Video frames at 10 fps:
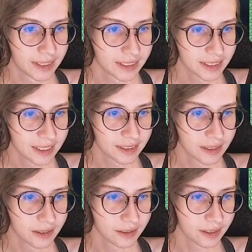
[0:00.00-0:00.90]
State
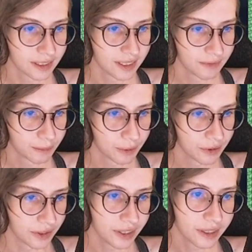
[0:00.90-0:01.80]
Senator David
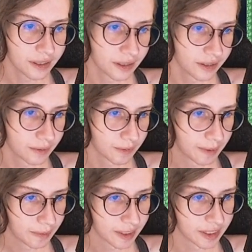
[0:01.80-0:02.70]
Bullard, the
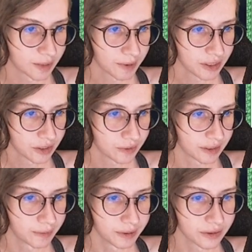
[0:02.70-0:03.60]
Republican sponsoring
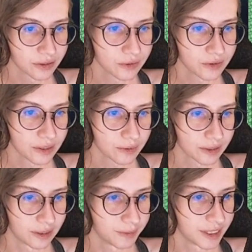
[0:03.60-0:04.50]
the bill, told the
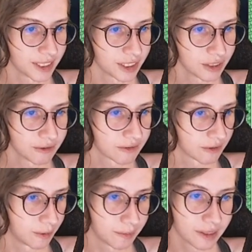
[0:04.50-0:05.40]
Oklahoman that
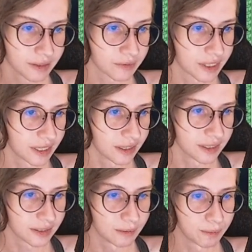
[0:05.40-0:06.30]
gender-affirming medical care
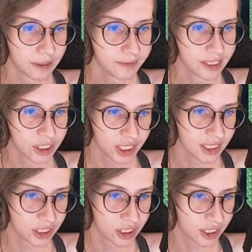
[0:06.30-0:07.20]
is a permanent
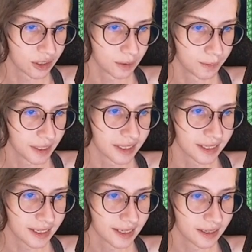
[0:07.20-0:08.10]
change in your body
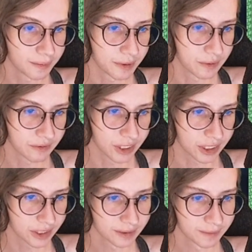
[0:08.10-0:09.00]
that cannot be
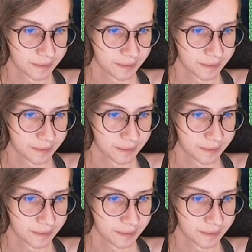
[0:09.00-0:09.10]
reversed.